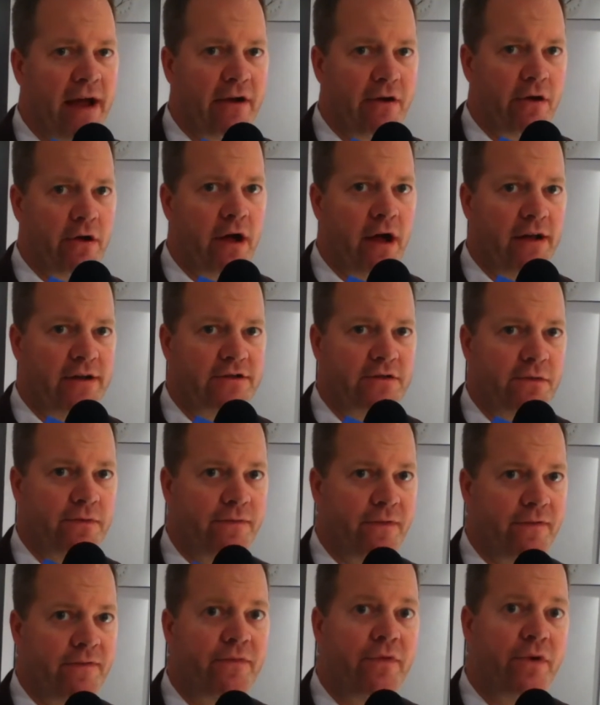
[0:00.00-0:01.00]
a micro
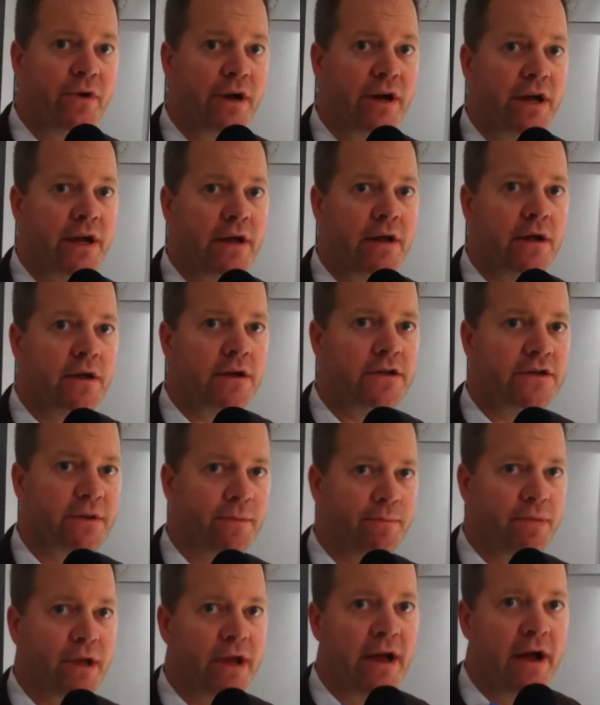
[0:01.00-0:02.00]
console for free
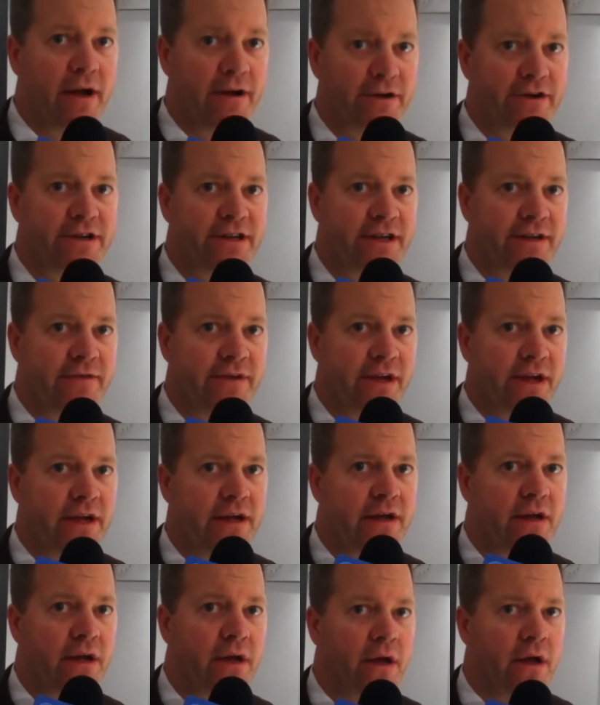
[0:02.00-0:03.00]
to play on your
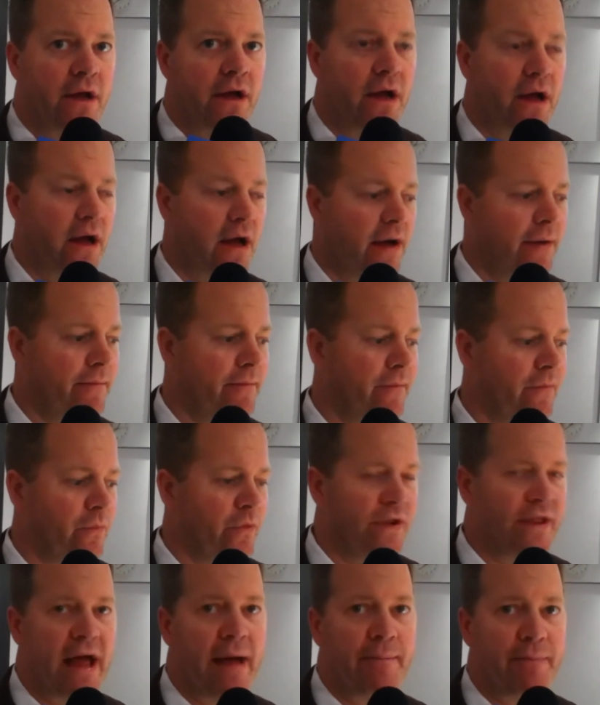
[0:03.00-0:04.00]
TV
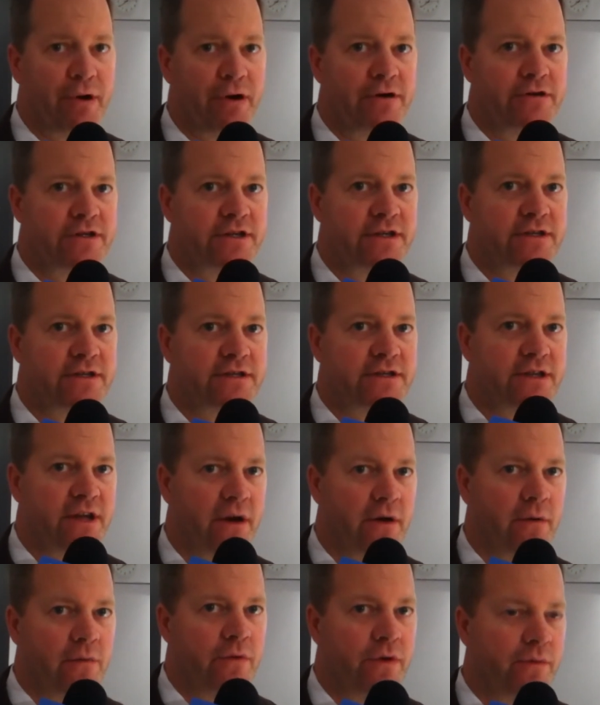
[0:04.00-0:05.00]
with that purchase.
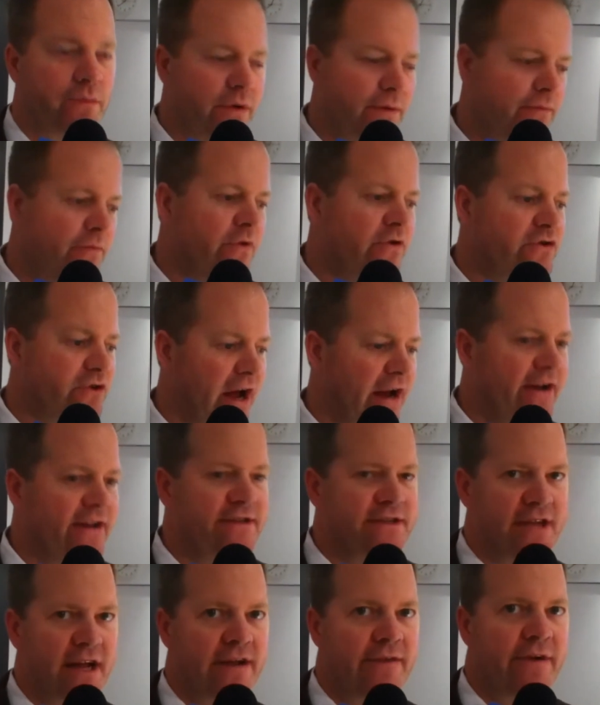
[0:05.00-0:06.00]
So we try to
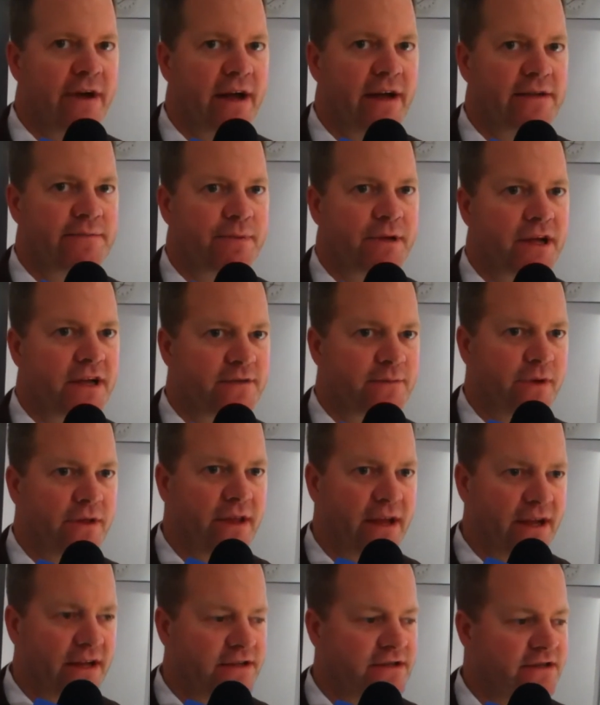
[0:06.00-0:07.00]
incentivize, because we
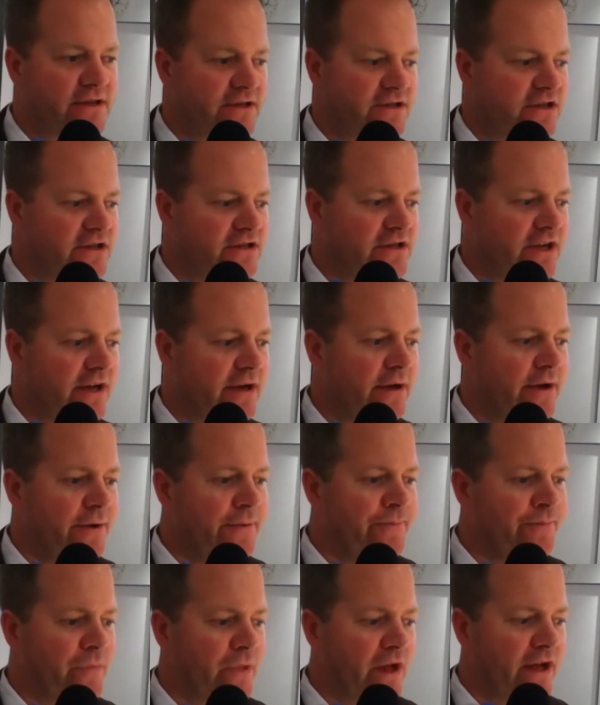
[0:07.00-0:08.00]
think it's
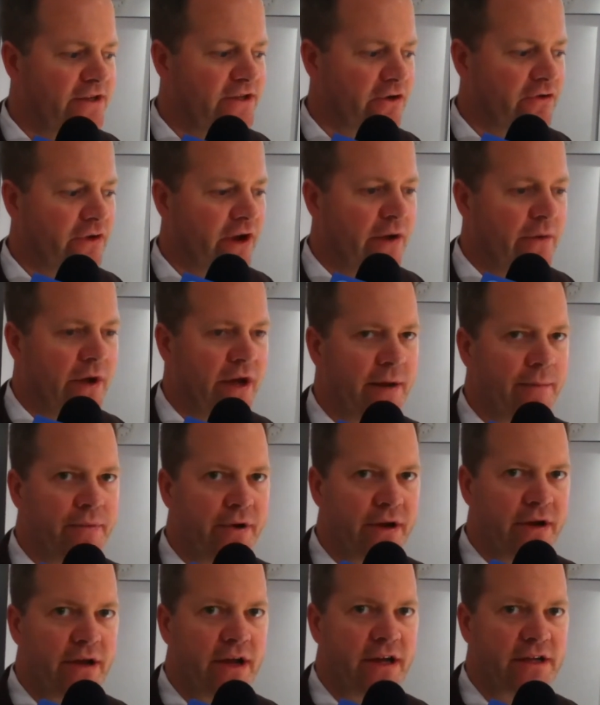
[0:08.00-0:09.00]
a great way to
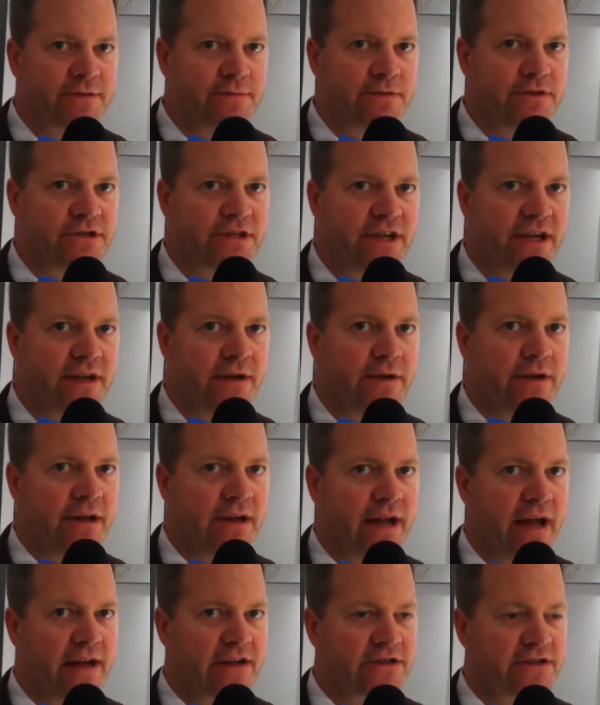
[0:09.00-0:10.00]
bring customers in.
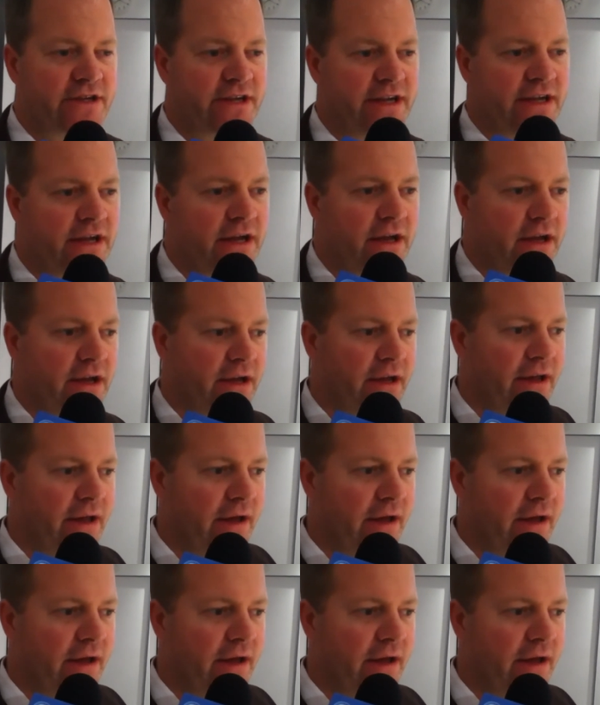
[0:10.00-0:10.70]
It actually